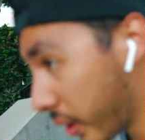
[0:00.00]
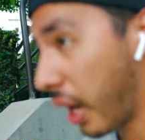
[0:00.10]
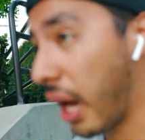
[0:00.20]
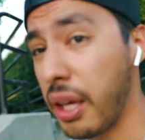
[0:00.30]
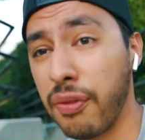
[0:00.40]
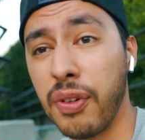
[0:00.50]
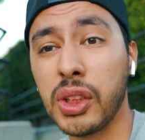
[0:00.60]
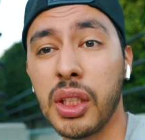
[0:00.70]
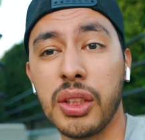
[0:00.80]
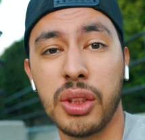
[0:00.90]
I
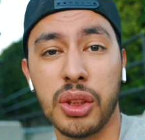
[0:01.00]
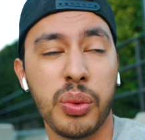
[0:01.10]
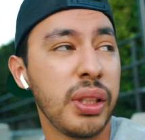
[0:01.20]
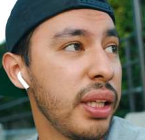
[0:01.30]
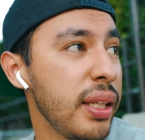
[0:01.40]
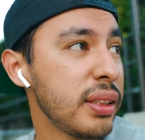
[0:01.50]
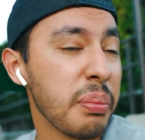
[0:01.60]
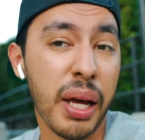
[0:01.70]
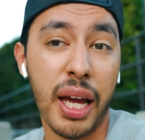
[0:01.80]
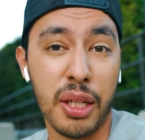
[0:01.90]
officially just released
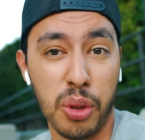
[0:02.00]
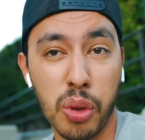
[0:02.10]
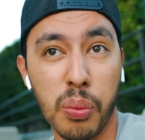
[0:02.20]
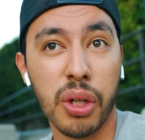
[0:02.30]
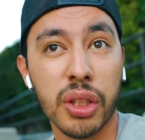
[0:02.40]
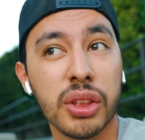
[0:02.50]
my new merch